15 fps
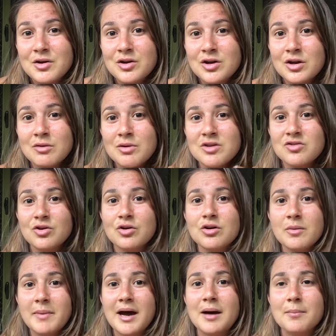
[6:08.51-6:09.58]
We talk
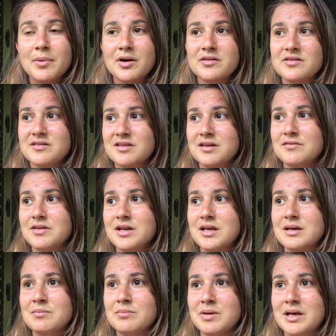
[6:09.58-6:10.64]
about positivity
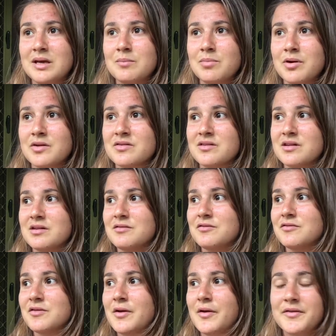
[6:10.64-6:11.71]
and being positive,
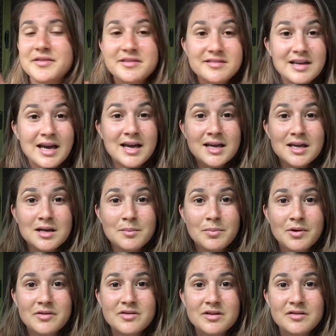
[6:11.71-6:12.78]
staying in a
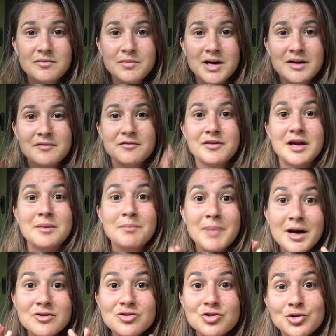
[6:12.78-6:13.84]
positive mind frame,
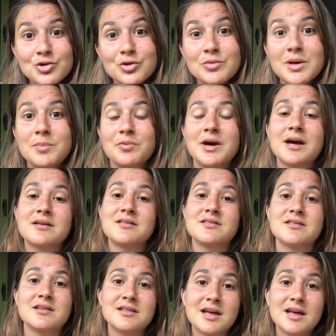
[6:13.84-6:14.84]
but do we practice it?